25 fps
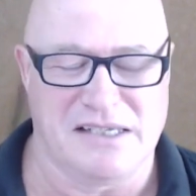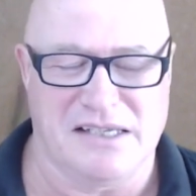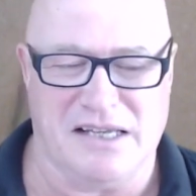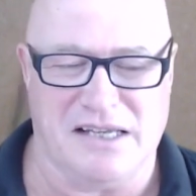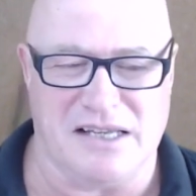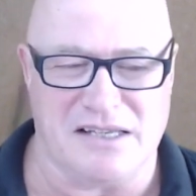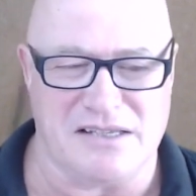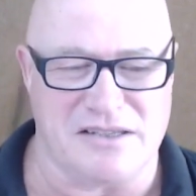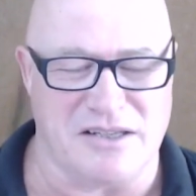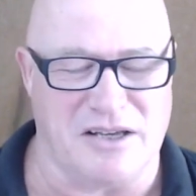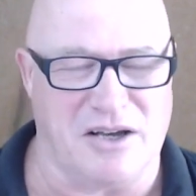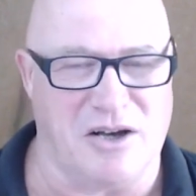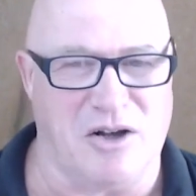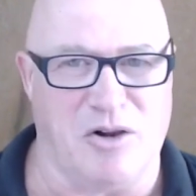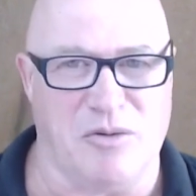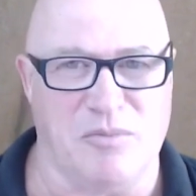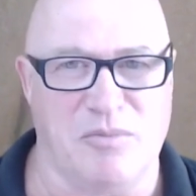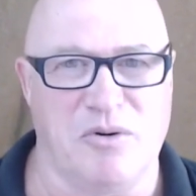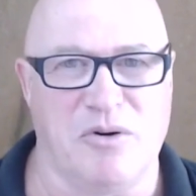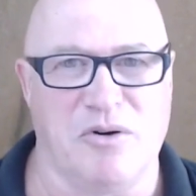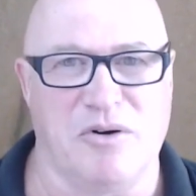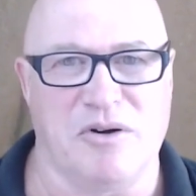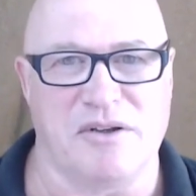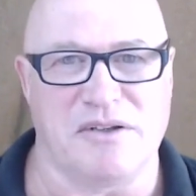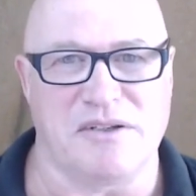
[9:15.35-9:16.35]
It's the whole
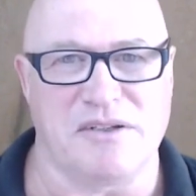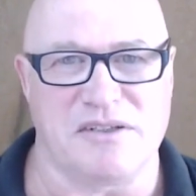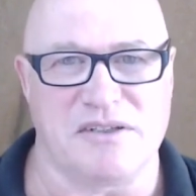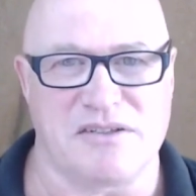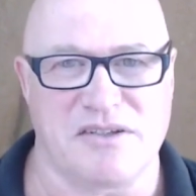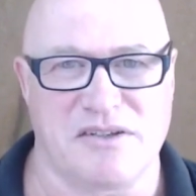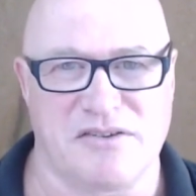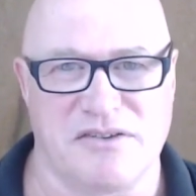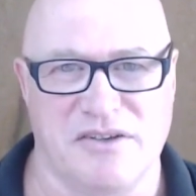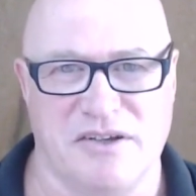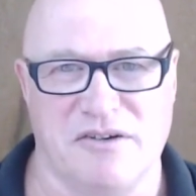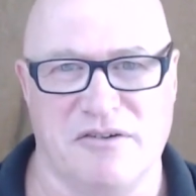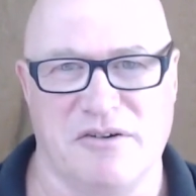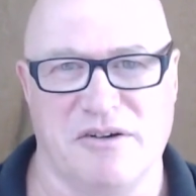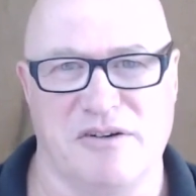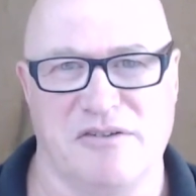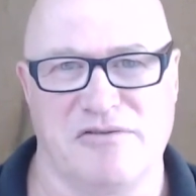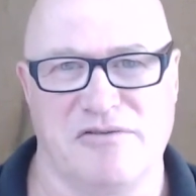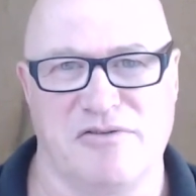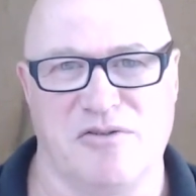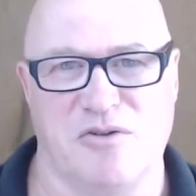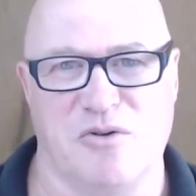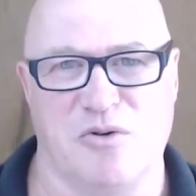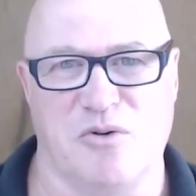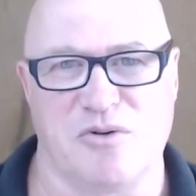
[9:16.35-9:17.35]
point. It's a theory of
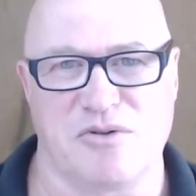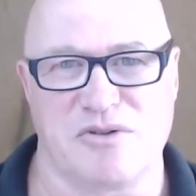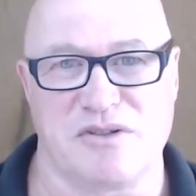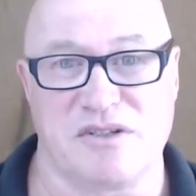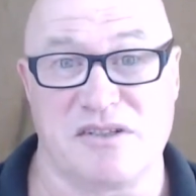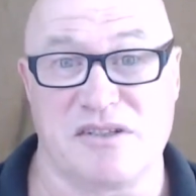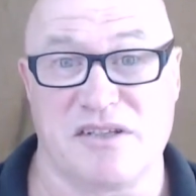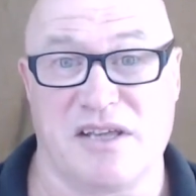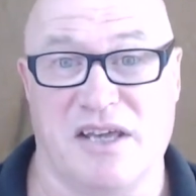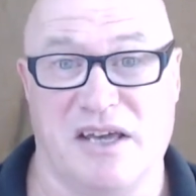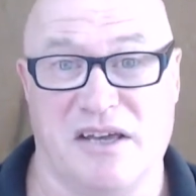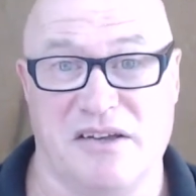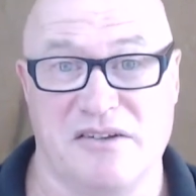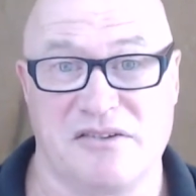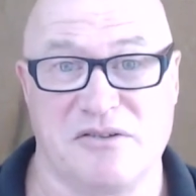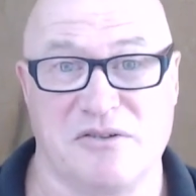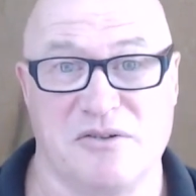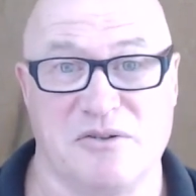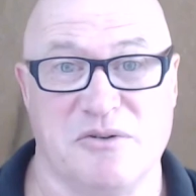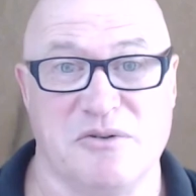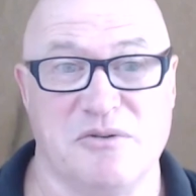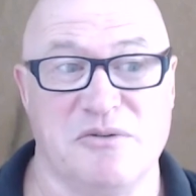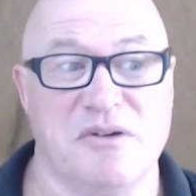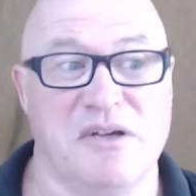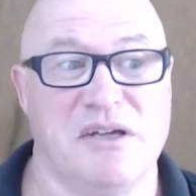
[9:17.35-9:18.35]
force. It's how
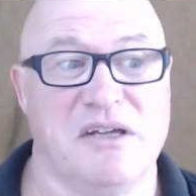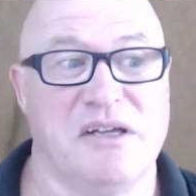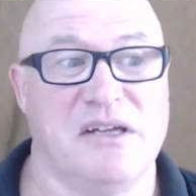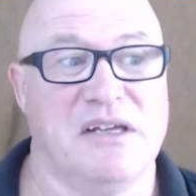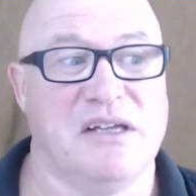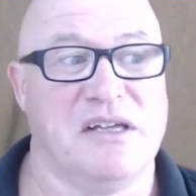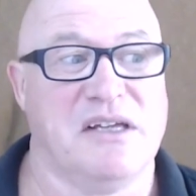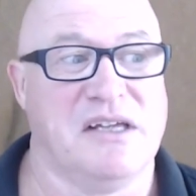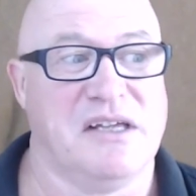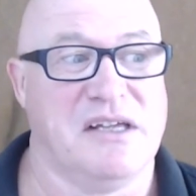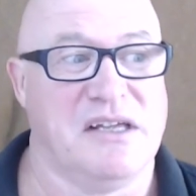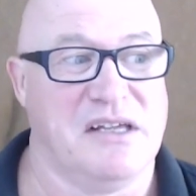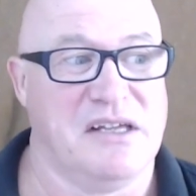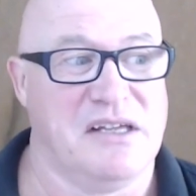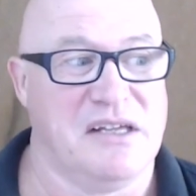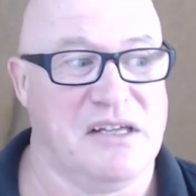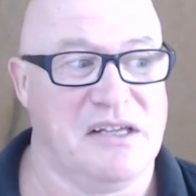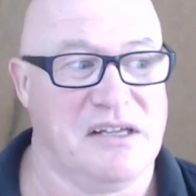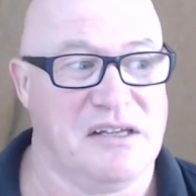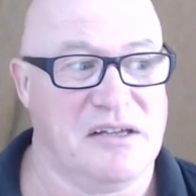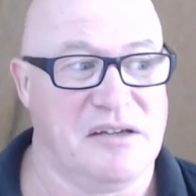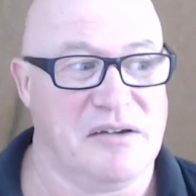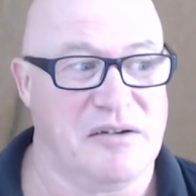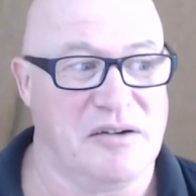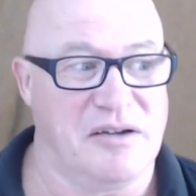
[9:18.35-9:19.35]
to
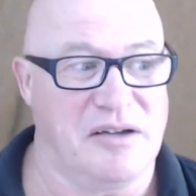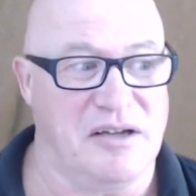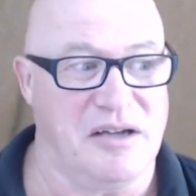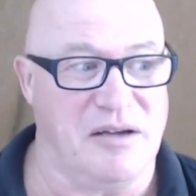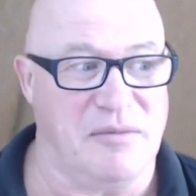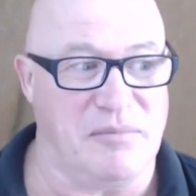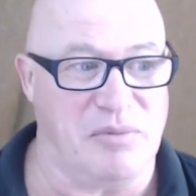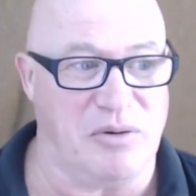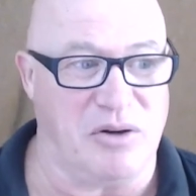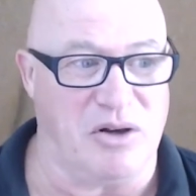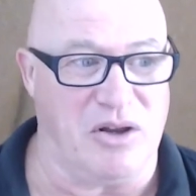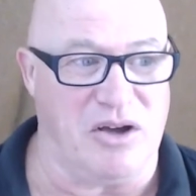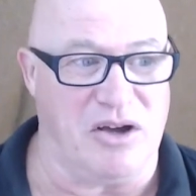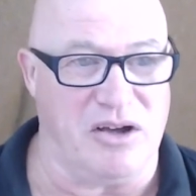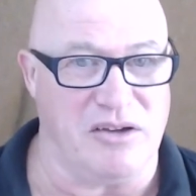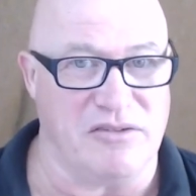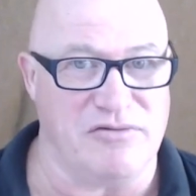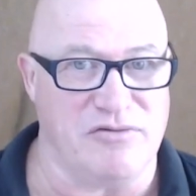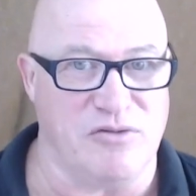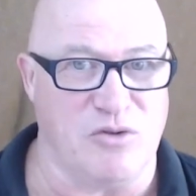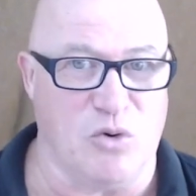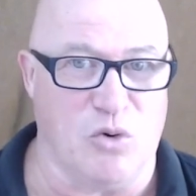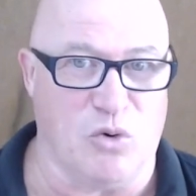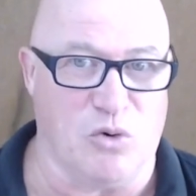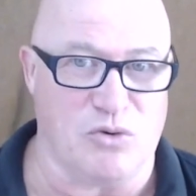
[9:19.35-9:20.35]
apply
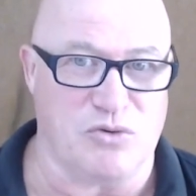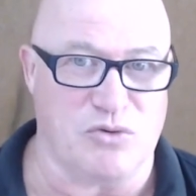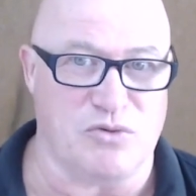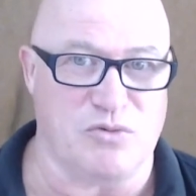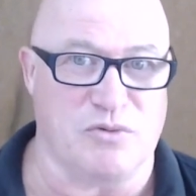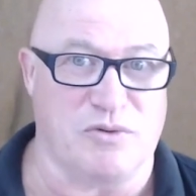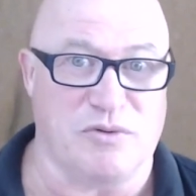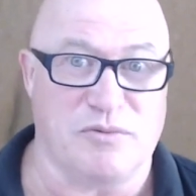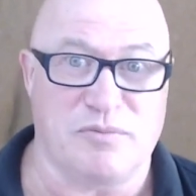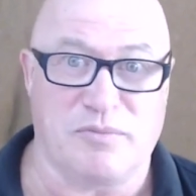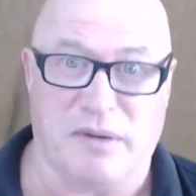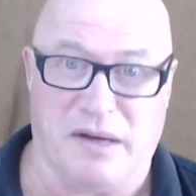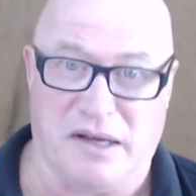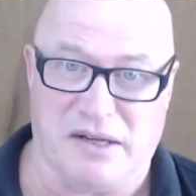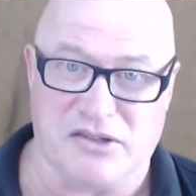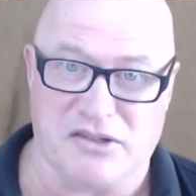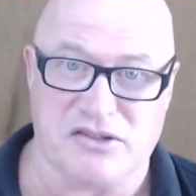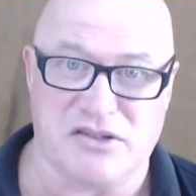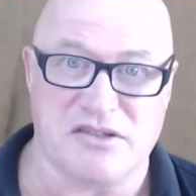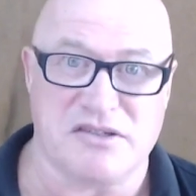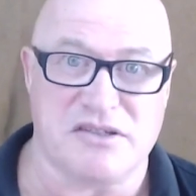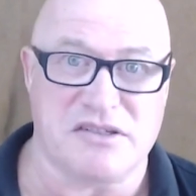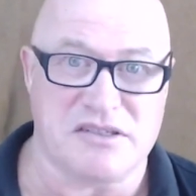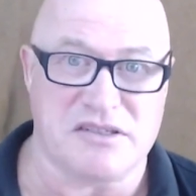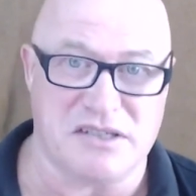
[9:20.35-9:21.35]
force with
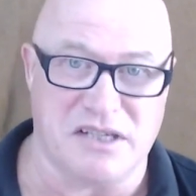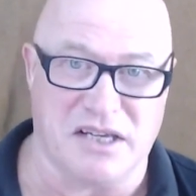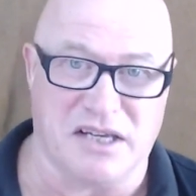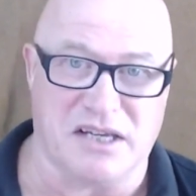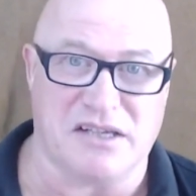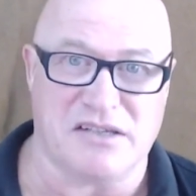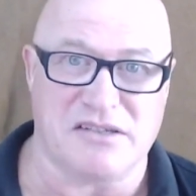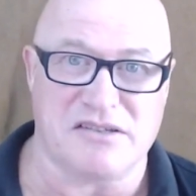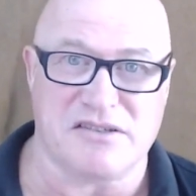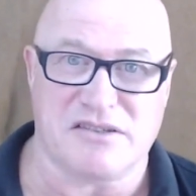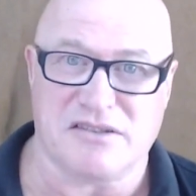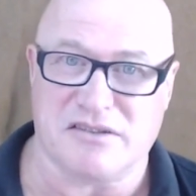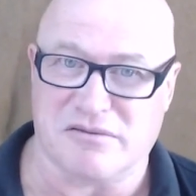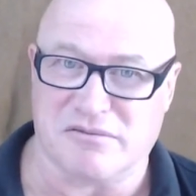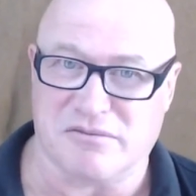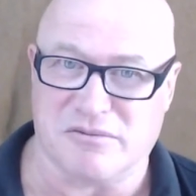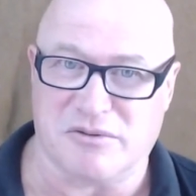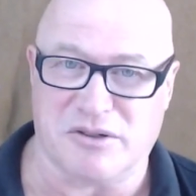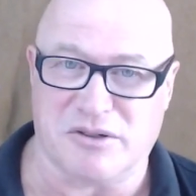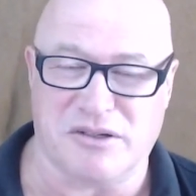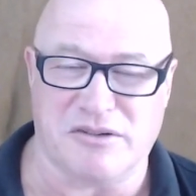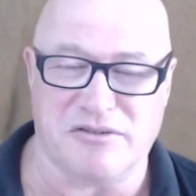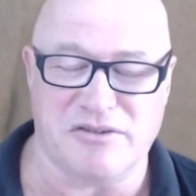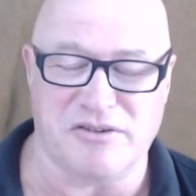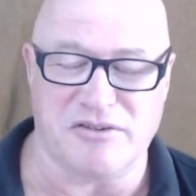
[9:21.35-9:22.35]
punches and kicks and
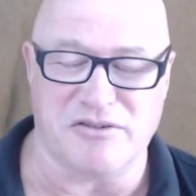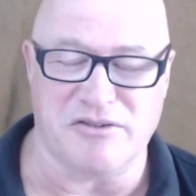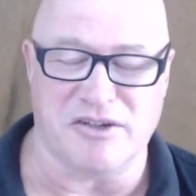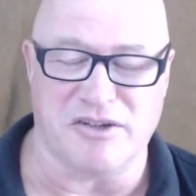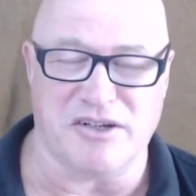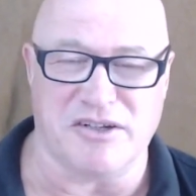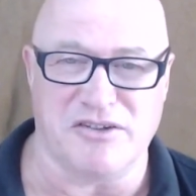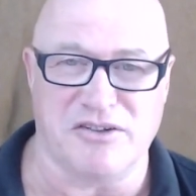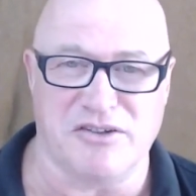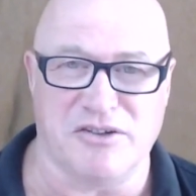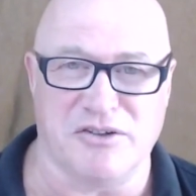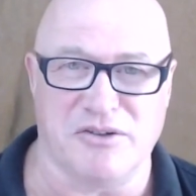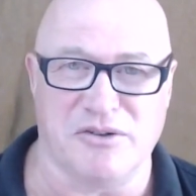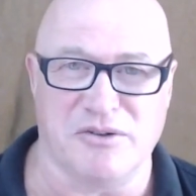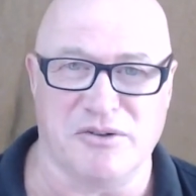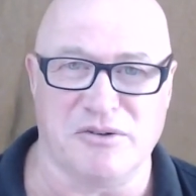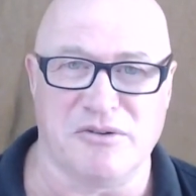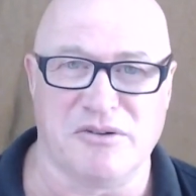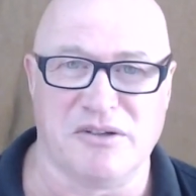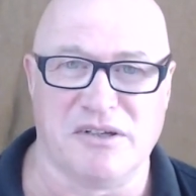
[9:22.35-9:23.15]
whatever you've got to do